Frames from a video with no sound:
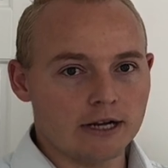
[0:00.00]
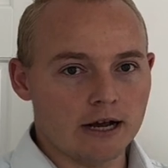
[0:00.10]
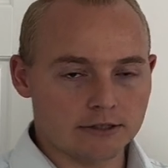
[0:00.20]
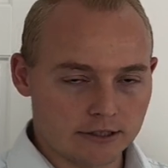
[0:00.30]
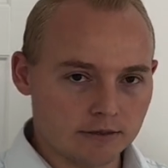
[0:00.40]

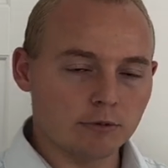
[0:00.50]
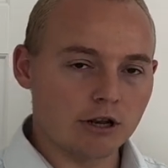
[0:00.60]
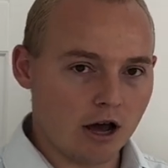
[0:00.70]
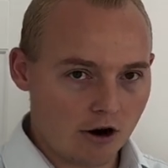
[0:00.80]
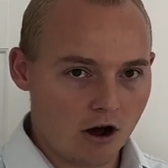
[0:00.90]
houses, but
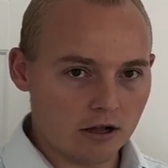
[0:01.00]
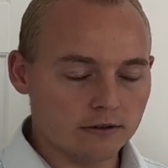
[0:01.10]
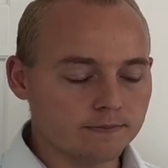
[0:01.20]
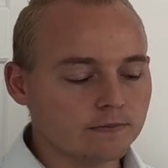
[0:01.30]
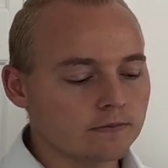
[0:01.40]
not in all,
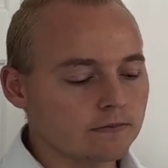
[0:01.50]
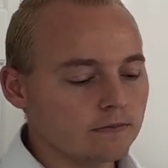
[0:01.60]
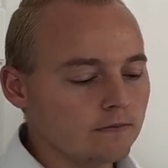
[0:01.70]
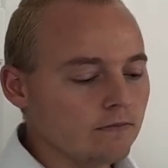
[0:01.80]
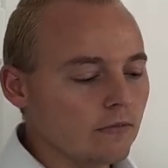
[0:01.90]

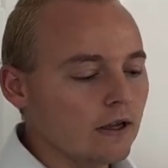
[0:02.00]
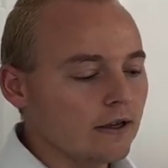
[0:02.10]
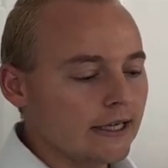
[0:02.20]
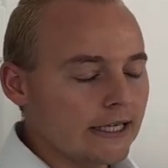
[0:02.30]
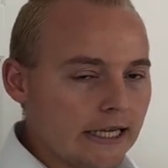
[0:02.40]

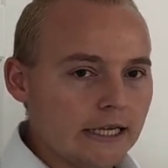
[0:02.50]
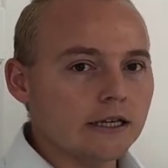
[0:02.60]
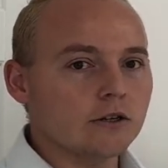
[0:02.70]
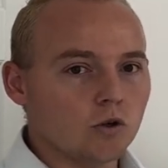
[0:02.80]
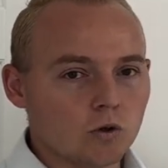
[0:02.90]
heating
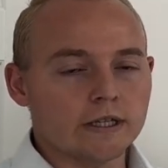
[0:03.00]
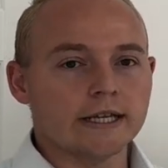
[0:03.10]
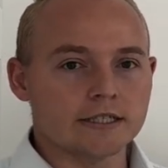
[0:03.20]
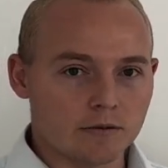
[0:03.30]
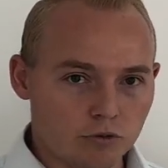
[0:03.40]
and cooling
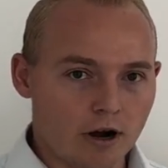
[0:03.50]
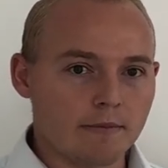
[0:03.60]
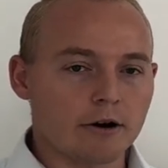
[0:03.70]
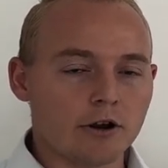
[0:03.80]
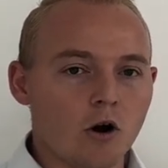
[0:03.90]
is the
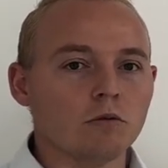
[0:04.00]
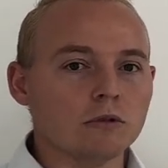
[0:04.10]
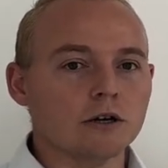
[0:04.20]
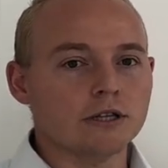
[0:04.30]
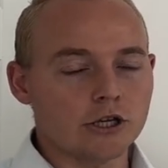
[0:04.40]
primary home
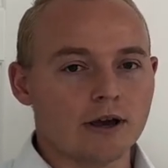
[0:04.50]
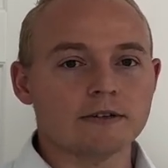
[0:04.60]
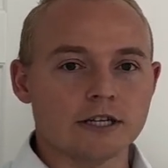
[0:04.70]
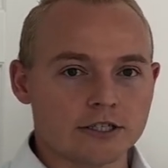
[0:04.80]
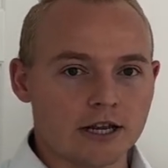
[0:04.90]
load that you have
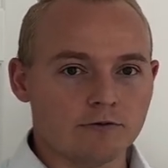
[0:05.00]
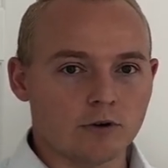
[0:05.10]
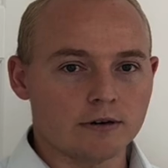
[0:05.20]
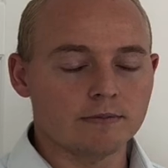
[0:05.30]
to design for.